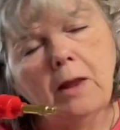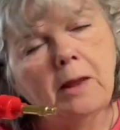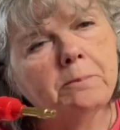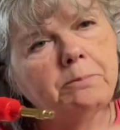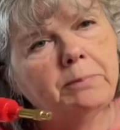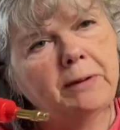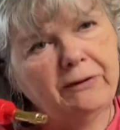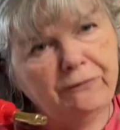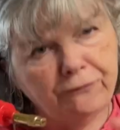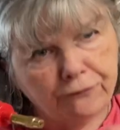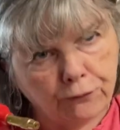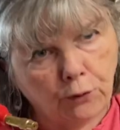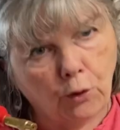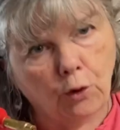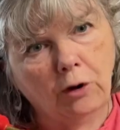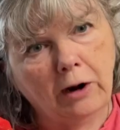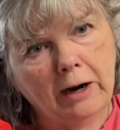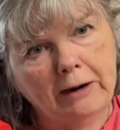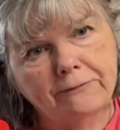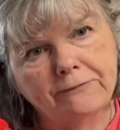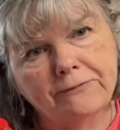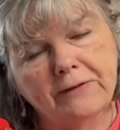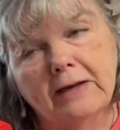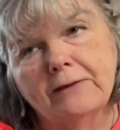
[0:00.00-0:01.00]
before
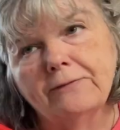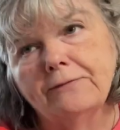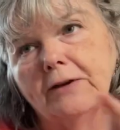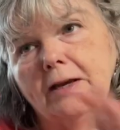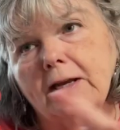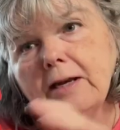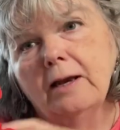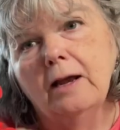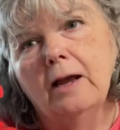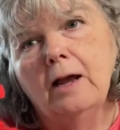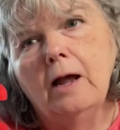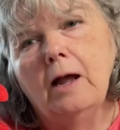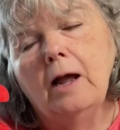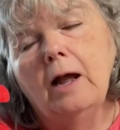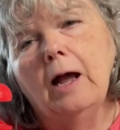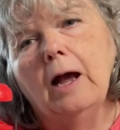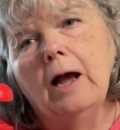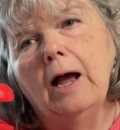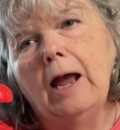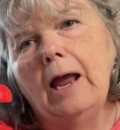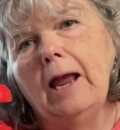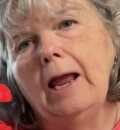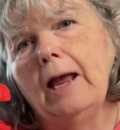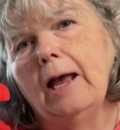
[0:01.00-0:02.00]
I fluff it,
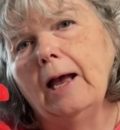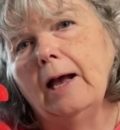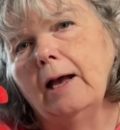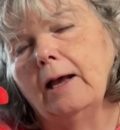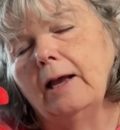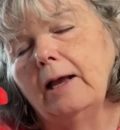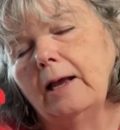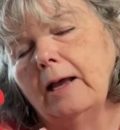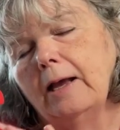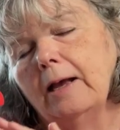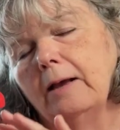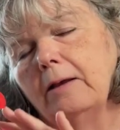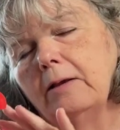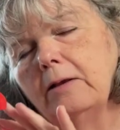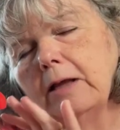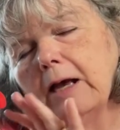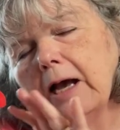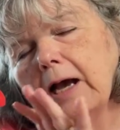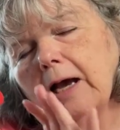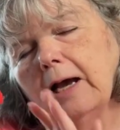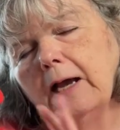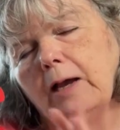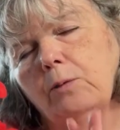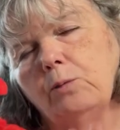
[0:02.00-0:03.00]
uh,
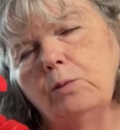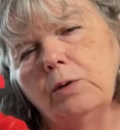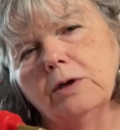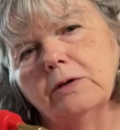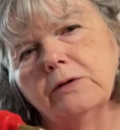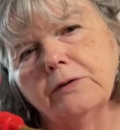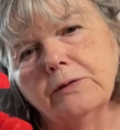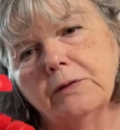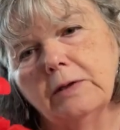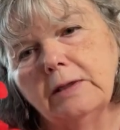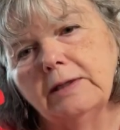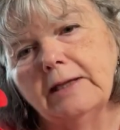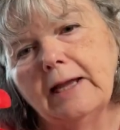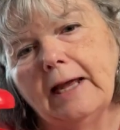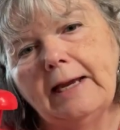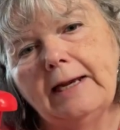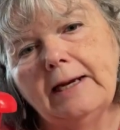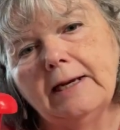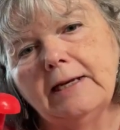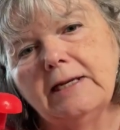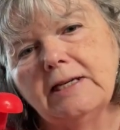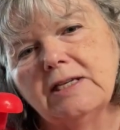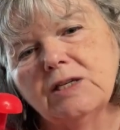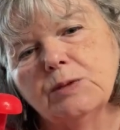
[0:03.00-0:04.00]
I will
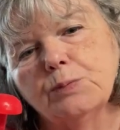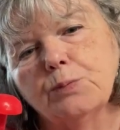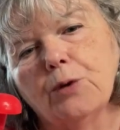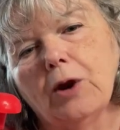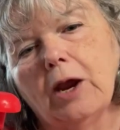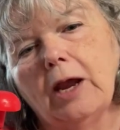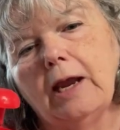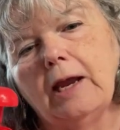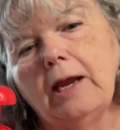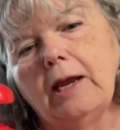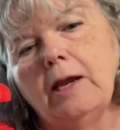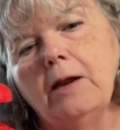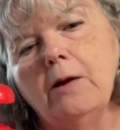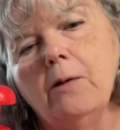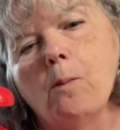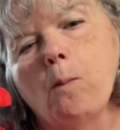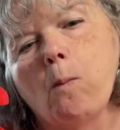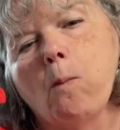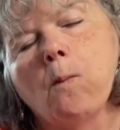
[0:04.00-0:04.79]
lightly spray.